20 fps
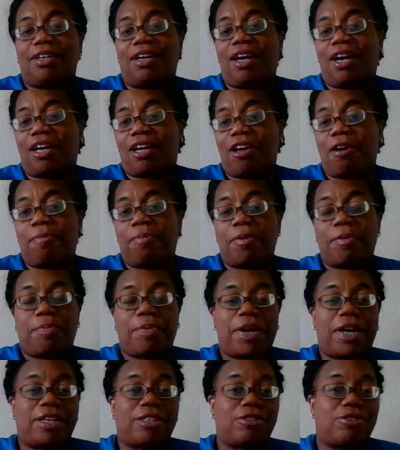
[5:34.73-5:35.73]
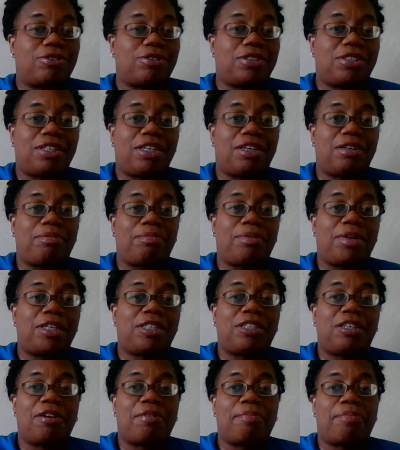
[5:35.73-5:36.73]
A couple of pastors did
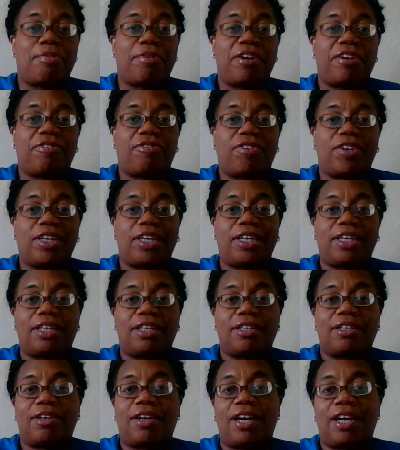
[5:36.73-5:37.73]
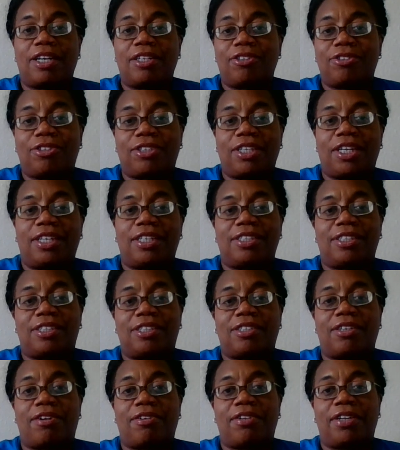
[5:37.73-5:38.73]
mention it briefly. I understand this
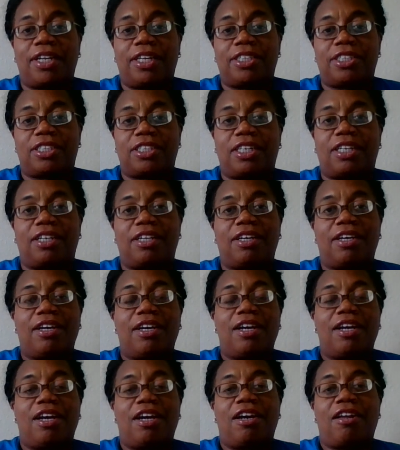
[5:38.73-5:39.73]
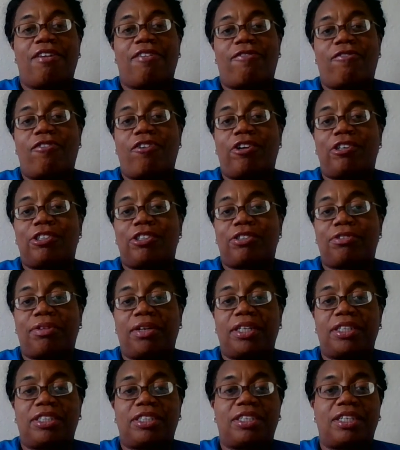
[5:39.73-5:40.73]
is our nation and the
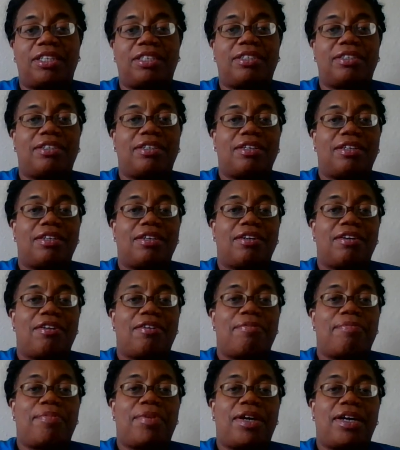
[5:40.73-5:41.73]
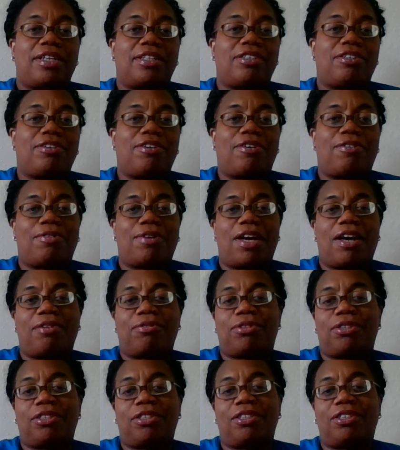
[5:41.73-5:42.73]
frustration, but you don't
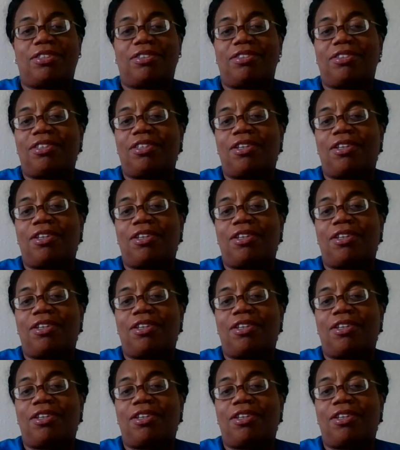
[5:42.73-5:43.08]
have to,